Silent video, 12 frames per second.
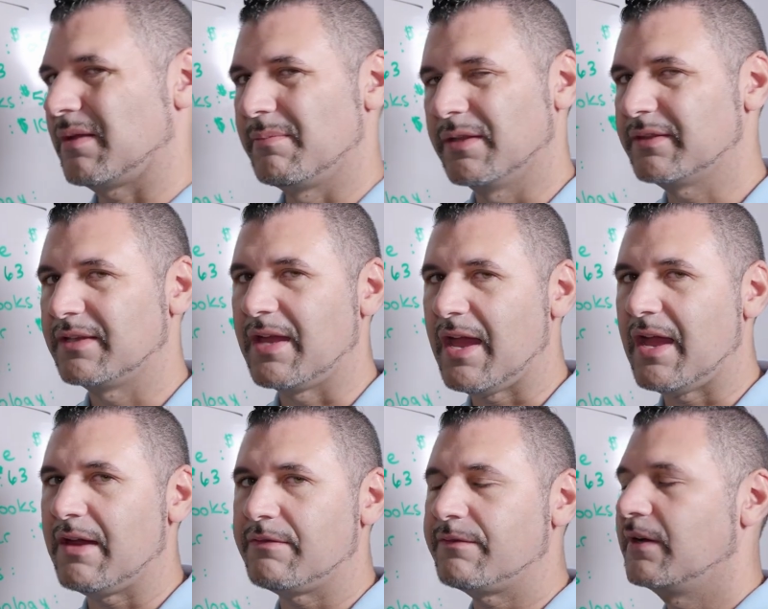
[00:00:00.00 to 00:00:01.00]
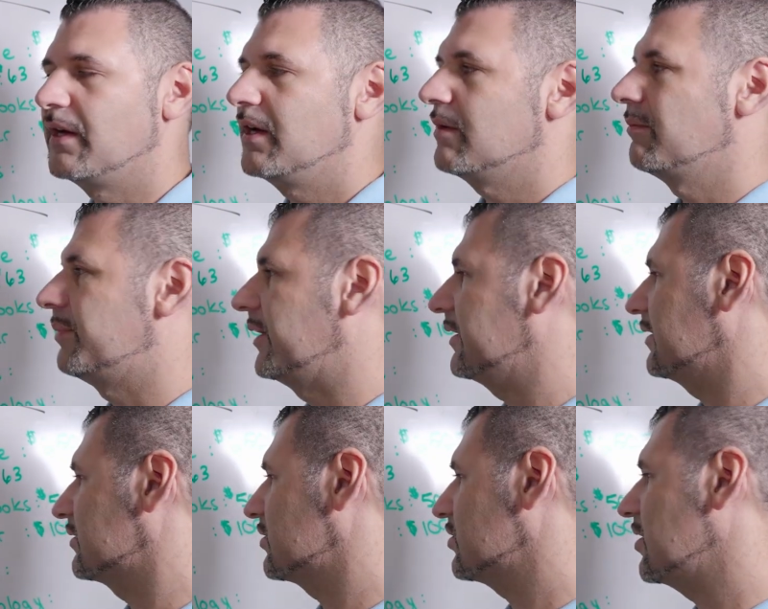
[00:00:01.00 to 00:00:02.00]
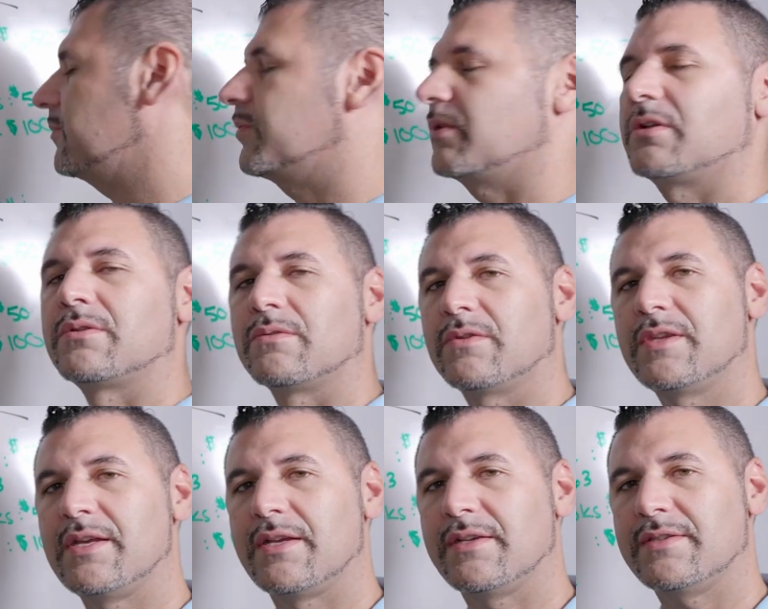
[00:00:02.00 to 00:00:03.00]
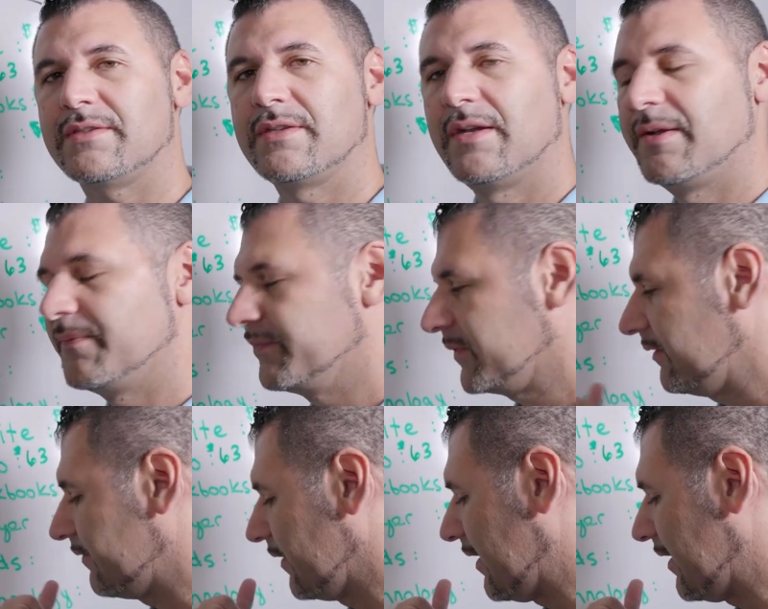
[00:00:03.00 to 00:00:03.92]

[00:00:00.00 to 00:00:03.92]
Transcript: a month and a half, but it's cheaper to do this for